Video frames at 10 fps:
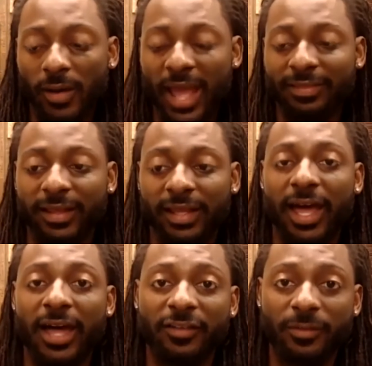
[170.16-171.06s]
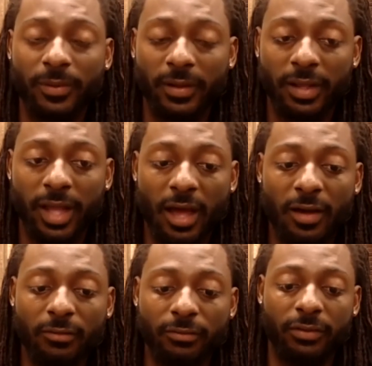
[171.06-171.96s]
at the cusp
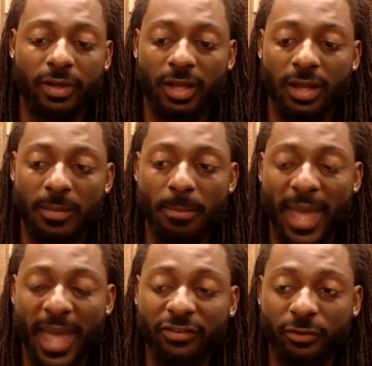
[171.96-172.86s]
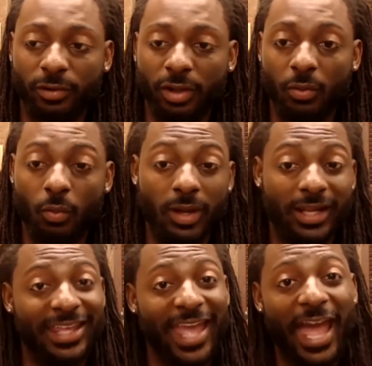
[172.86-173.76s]
of mastering what a
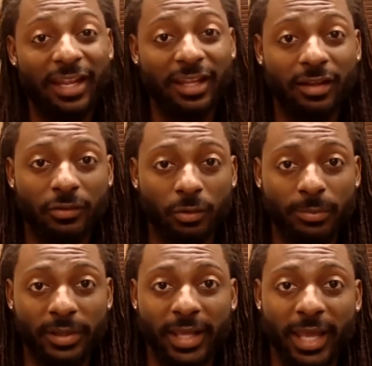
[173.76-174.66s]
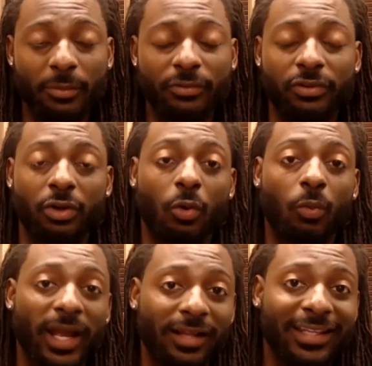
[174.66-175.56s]
cat is, or being able to
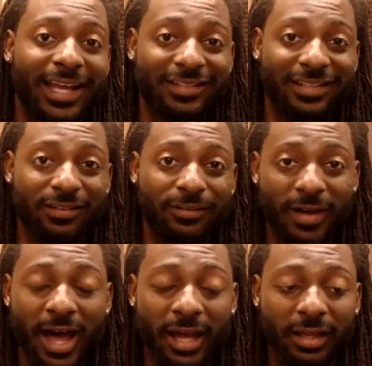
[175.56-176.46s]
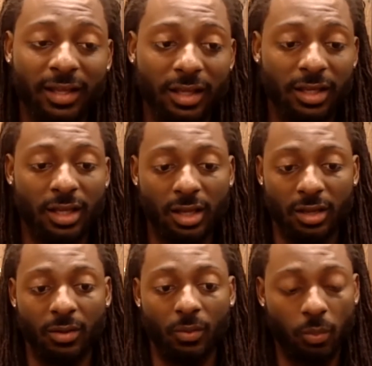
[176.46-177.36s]
correctly identify
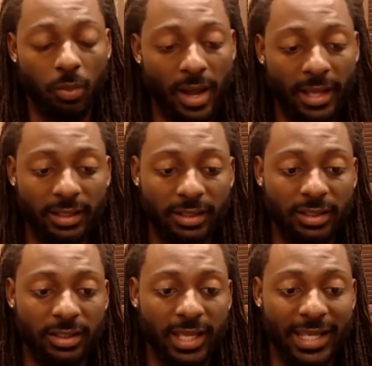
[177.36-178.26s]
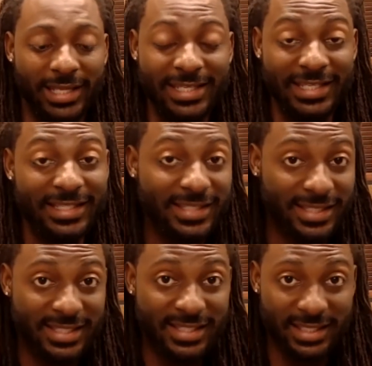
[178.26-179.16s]
what it needs to
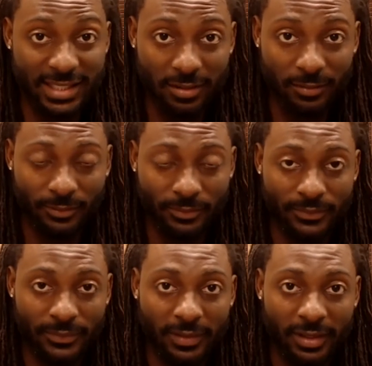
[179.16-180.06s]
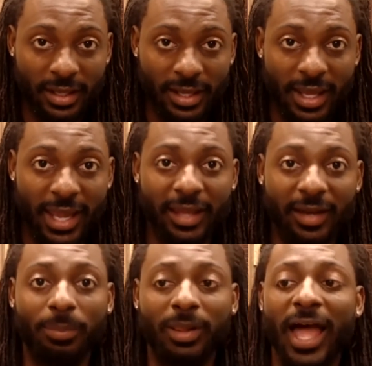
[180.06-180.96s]
see and
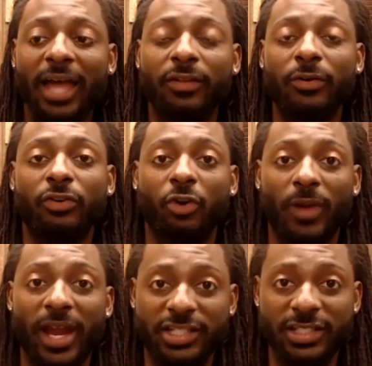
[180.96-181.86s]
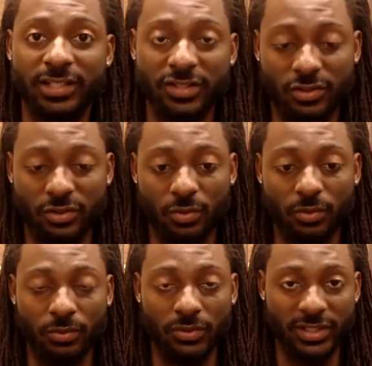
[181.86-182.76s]
apply those corrections
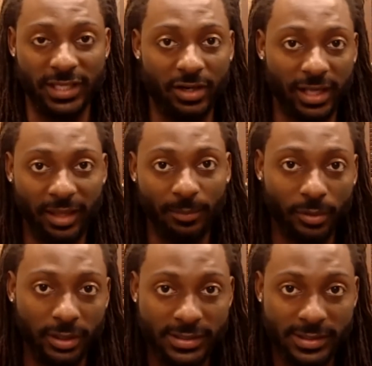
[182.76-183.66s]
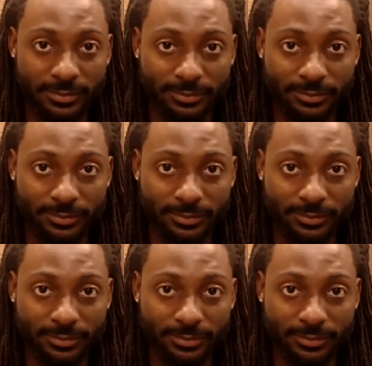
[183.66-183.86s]
to steering inputs.